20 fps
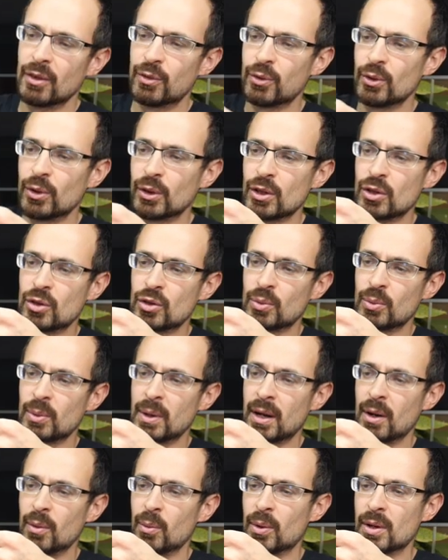The footage
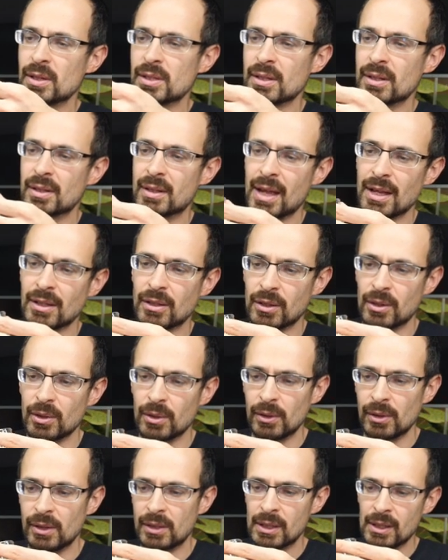really wasn't that
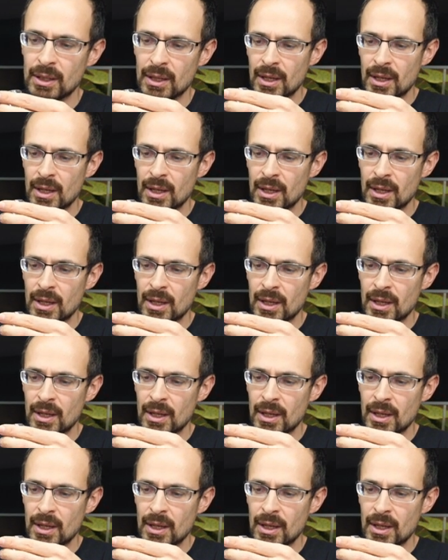good.